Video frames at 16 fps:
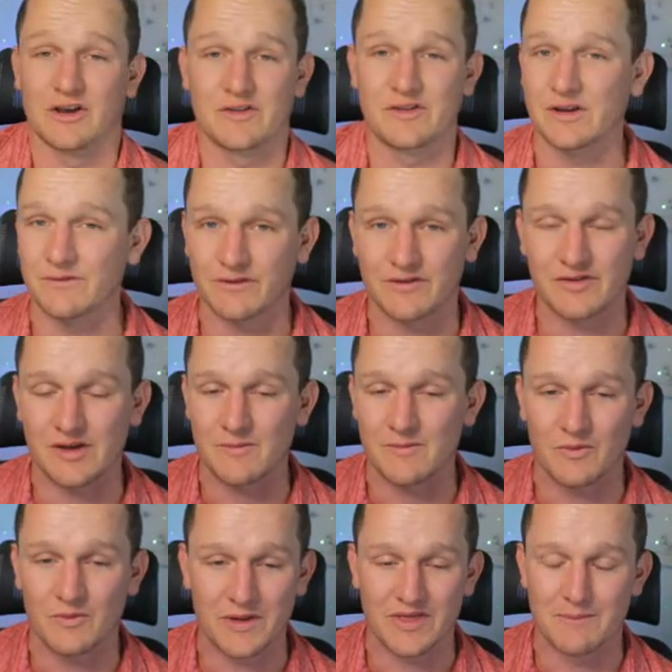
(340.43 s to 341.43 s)
doesn't even seem
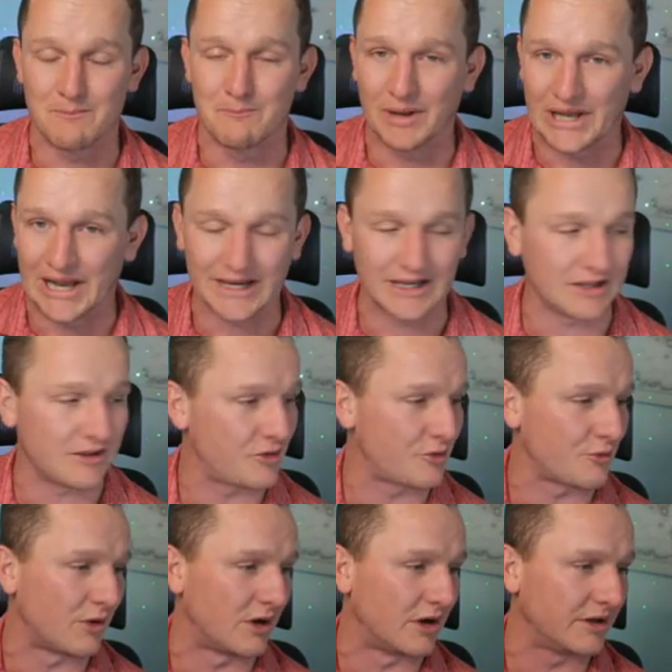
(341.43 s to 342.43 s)
to be in the bloody
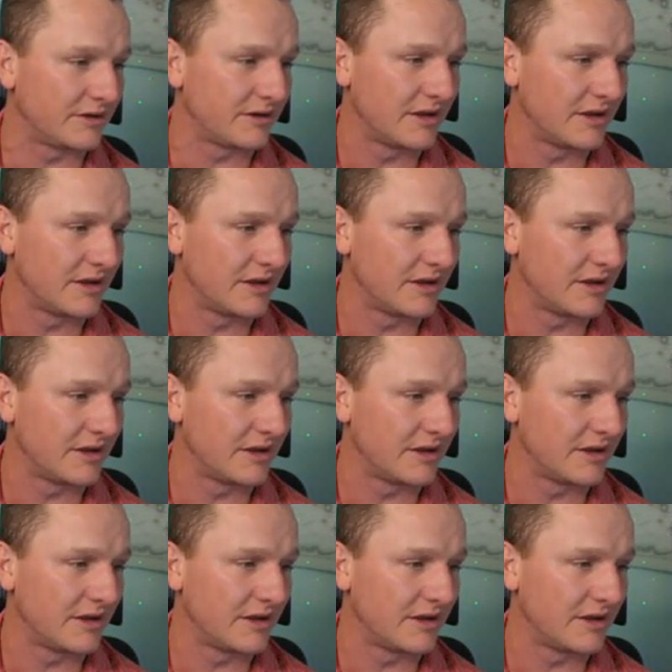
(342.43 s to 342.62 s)
squad,